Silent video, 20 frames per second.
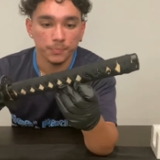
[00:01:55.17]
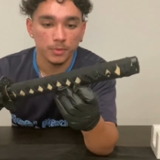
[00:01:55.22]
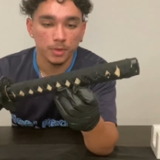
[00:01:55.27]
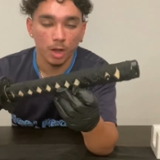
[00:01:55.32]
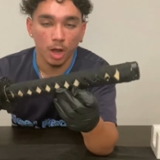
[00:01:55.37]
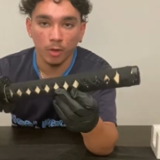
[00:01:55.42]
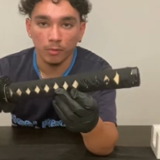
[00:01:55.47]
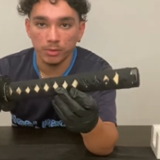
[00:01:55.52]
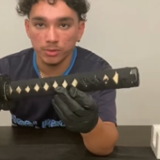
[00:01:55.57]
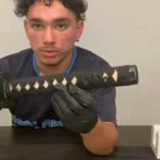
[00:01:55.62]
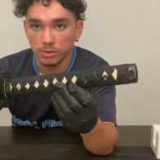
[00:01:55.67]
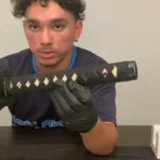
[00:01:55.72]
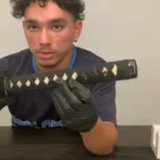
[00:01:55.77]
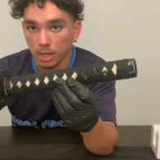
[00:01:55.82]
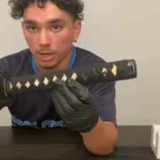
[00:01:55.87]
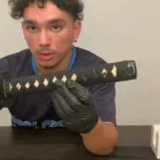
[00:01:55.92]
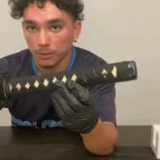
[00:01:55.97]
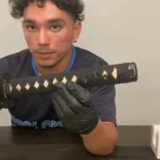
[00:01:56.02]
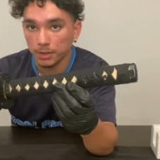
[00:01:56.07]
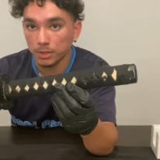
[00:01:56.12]
Obviously, I
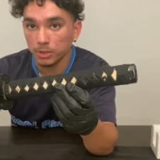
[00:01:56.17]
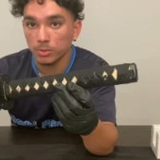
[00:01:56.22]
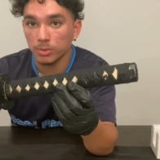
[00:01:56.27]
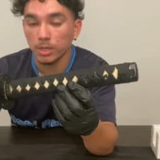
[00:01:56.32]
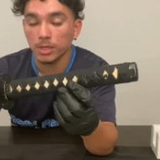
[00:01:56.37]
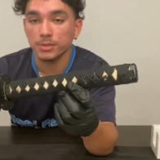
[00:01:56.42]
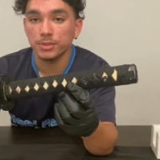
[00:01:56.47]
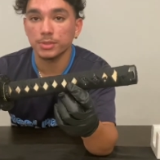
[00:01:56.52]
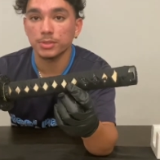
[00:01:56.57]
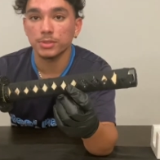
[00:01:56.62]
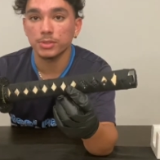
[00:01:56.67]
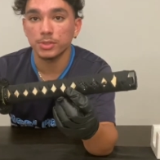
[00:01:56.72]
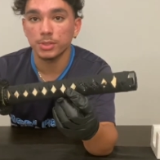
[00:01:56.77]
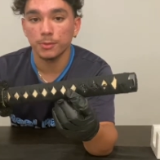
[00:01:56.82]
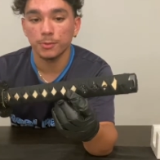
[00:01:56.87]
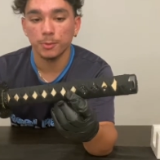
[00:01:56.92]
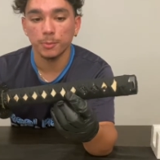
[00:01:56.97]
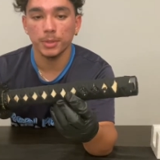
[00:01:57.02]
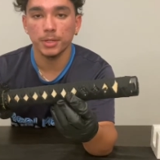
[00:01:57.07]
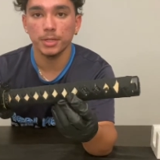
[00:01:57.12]
don't think you guys can see it
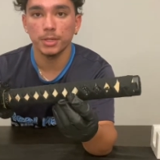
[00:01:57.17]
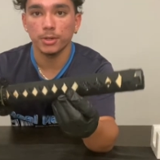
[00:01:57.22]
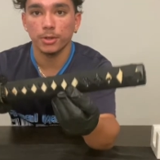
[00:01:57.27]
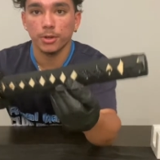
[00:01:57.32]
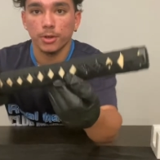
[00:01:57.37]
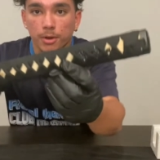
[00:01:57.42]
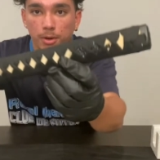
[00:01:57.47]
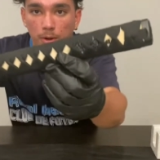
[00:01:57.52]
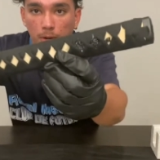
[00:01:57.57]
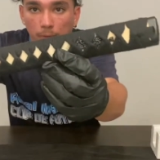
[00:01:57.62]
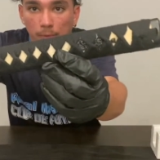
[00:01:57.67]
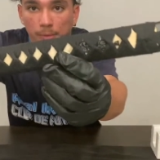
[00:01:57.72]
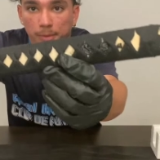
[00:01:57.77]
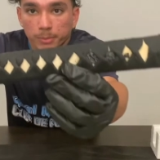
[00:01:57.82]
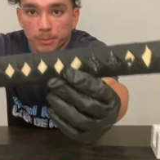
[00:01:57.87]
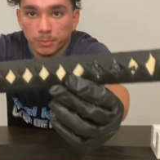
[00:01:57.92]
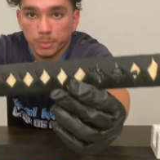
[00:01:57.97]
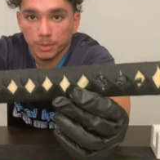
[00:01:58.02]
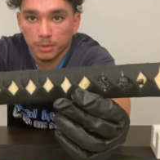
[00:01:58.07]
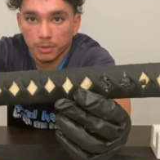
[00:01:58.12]
from here,
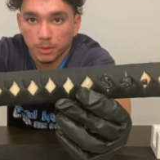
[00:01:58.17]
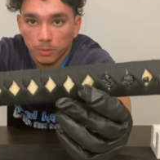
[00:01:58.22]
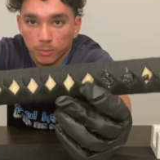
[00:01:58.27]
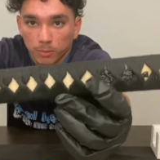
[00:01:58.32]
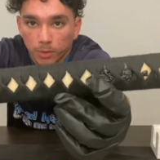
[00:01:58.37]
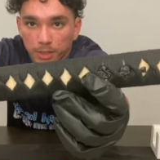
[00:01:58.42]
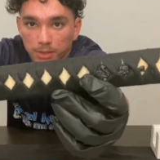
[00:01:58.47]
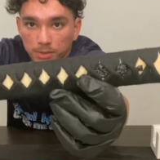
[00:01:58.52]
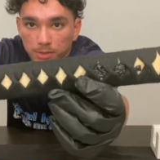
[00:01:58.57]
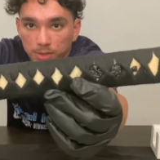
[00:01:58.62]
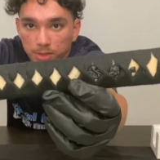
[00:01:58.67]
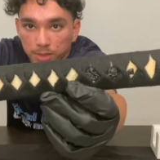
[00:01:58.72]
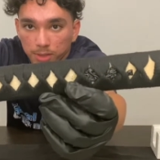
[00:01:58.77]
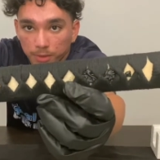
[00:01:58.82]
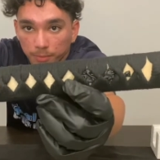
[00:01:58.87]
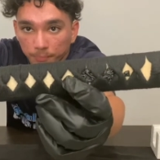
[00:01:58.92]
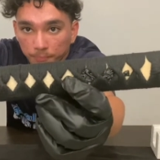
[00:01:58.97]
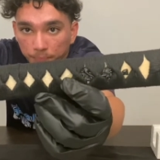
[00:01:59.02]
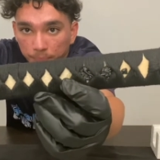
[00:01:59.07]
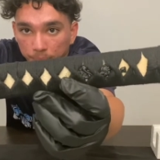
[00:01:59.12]
but the ray
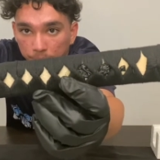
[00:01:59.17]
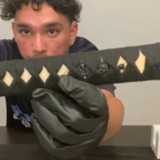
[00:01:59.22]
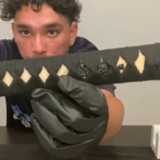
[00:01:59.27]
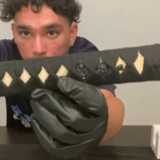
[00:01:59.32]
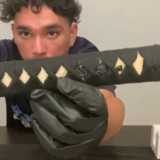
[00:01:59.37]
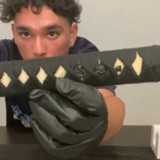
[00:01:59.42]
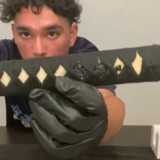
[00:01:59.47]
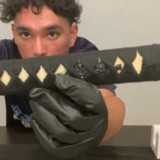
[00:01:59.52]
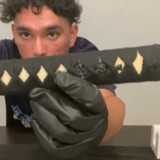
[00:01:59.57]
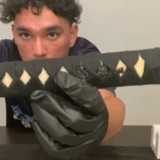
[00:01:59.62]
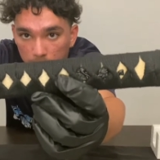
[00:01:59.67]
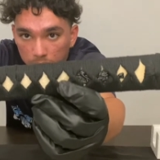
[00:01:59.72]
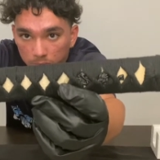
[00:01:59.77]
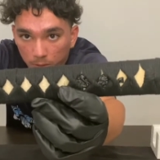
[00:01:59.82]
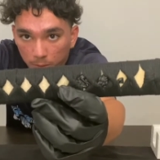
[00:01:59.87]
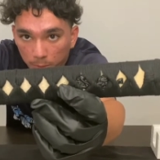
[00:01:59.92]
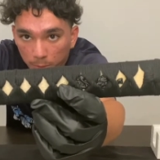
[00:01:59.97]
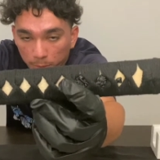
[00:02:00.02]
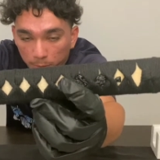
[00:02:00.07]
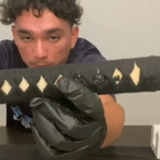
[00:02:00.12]
skin is
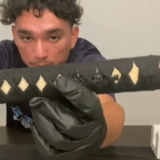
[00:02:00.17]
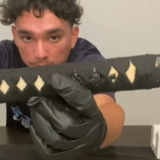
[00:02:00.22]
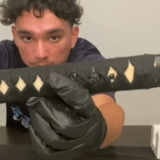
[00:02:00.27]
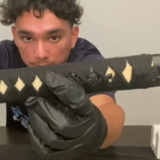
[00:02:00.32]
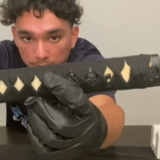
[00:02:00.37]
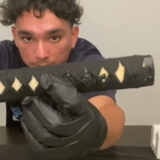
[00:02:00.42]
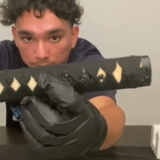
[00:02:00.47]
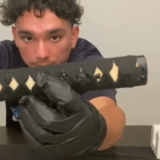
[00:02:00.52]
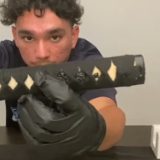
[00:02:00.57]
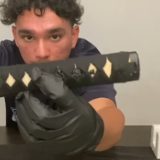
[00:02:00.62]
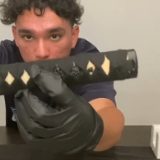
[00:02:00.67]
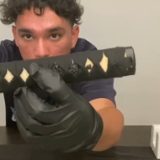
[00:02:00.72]
authentic.